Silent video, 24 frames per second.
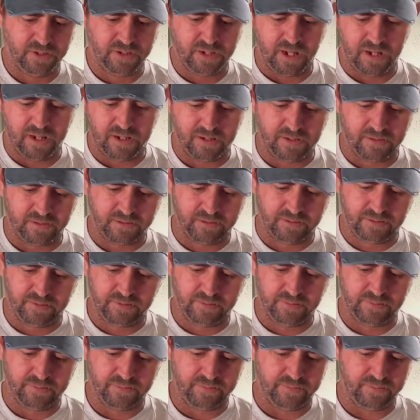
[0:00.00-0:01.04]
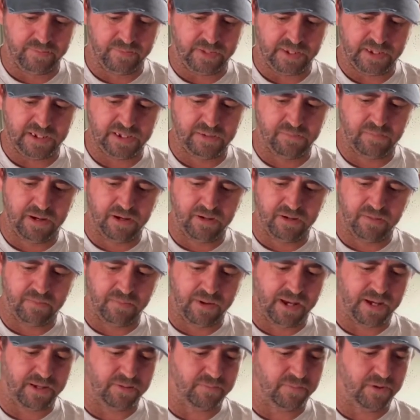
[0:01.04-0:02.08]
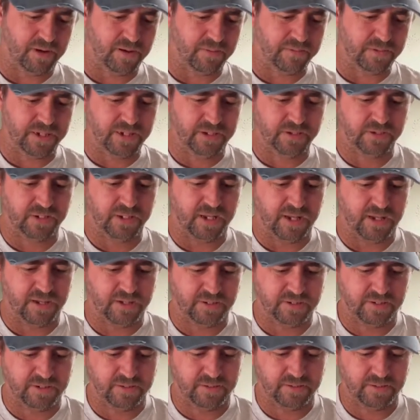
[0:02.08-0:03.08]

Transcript: Hog Smoky Mountain barbecue sauce.